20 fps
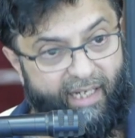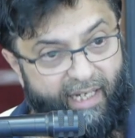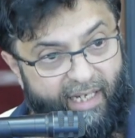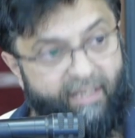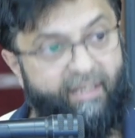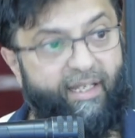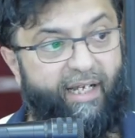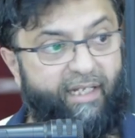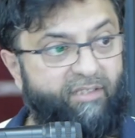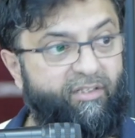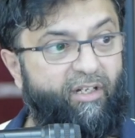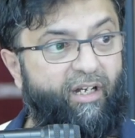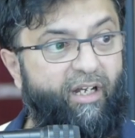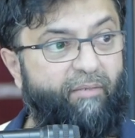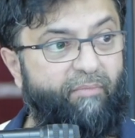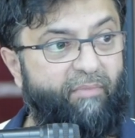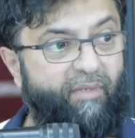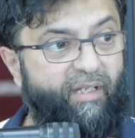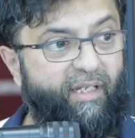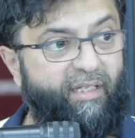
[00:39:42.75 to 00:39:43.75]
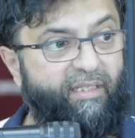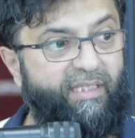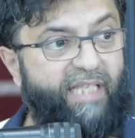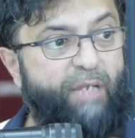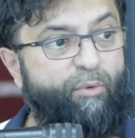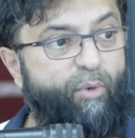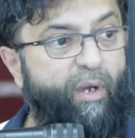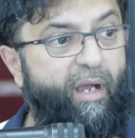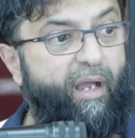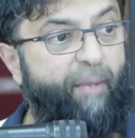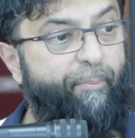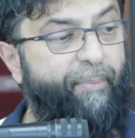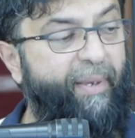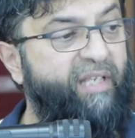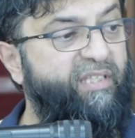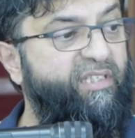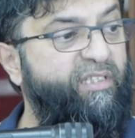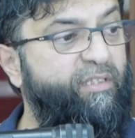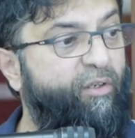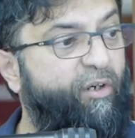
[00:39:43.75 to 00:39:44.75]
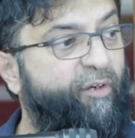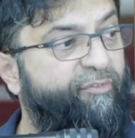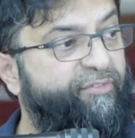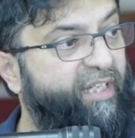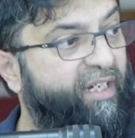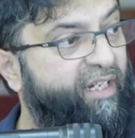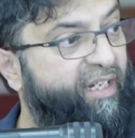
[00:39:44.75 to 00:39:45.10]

in that time. They were a person of